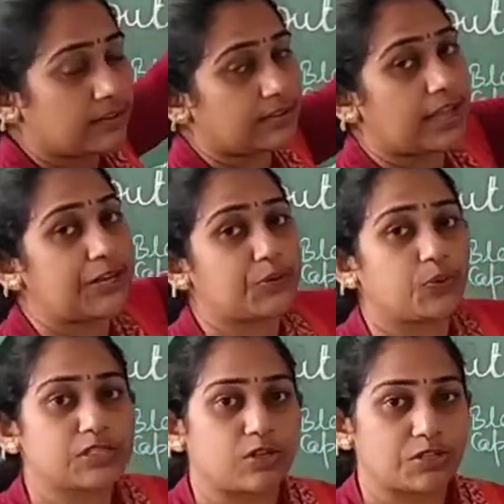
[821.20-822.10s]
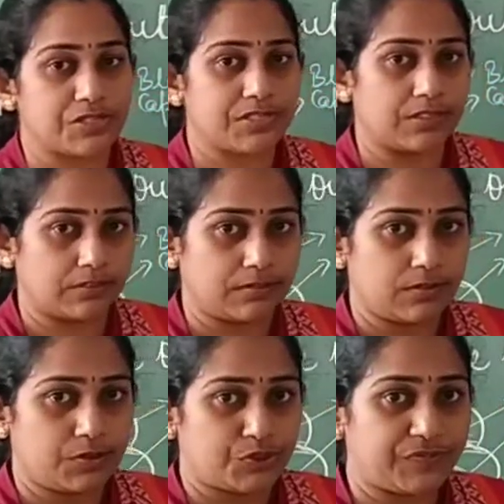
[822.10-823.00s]
than towards oxygen.
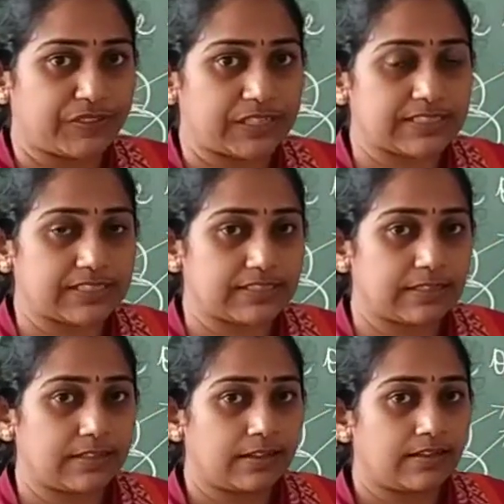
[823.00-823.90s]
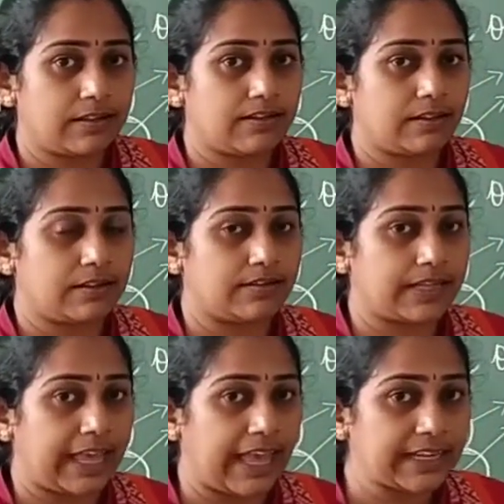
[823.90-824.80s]
So if it is the
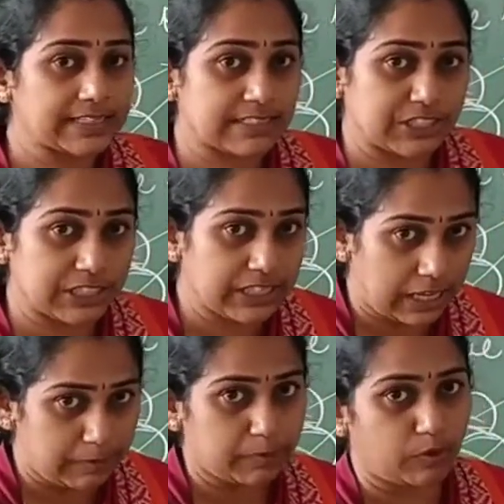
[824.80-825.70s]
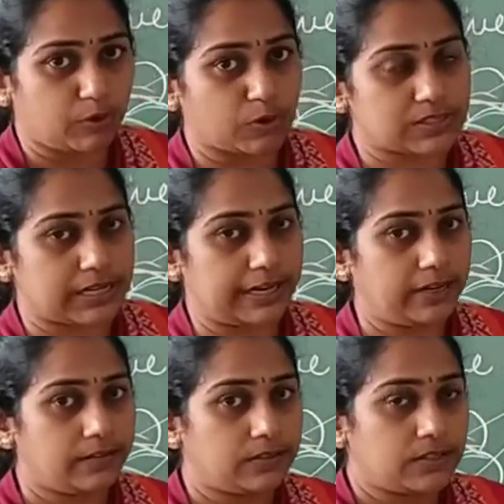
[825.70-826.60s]
air is rich in carbon monoxide,
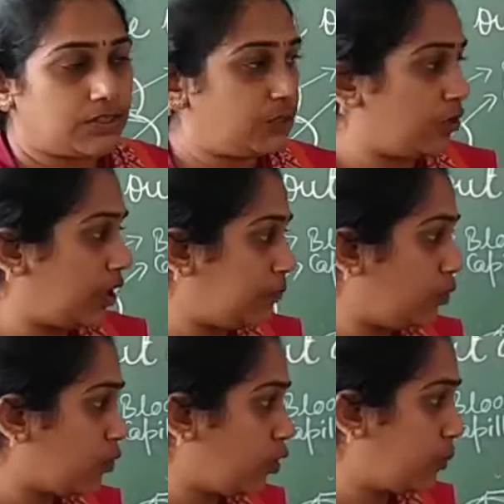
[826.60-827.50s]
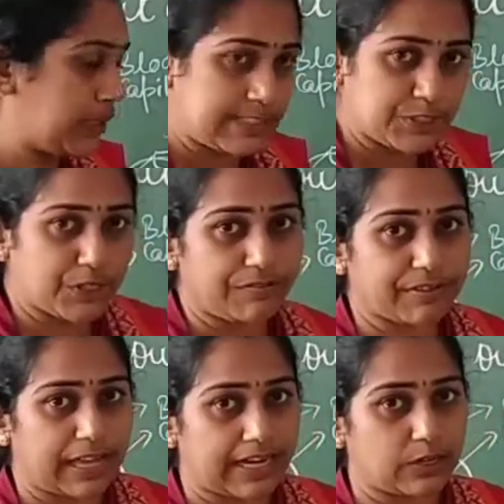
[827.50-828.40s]
your hemoglobin, instead of
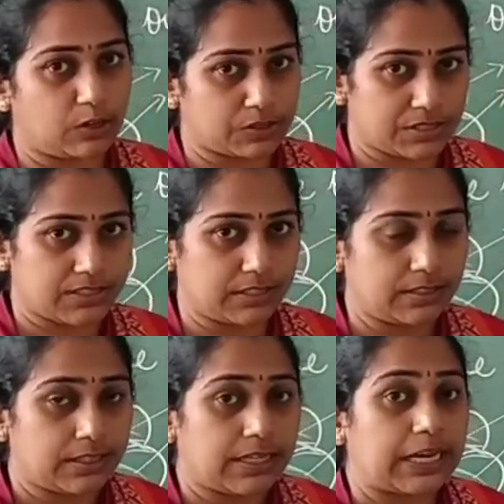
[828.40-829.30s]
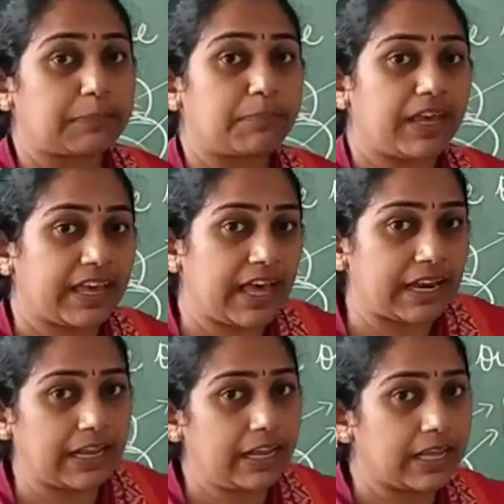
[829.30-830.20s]
carrying oxygen, it may carry